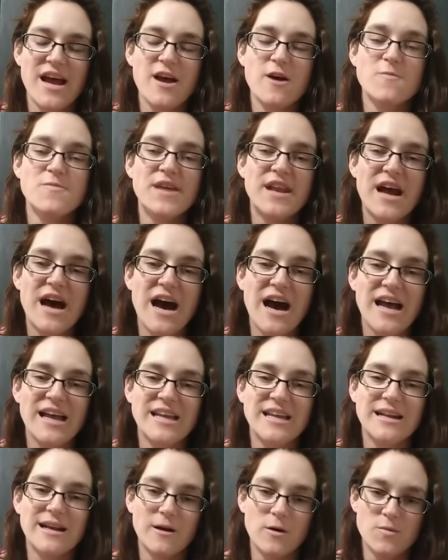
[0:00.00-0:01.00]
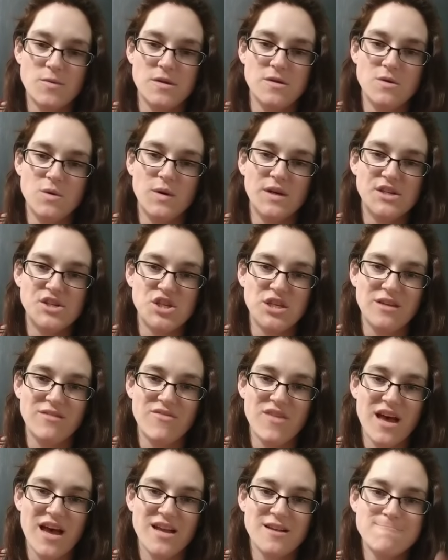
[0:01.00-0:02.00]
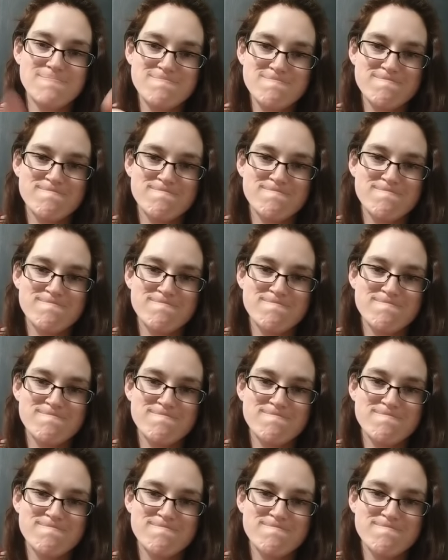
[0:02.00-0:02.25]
I hope that I can help you achieve that.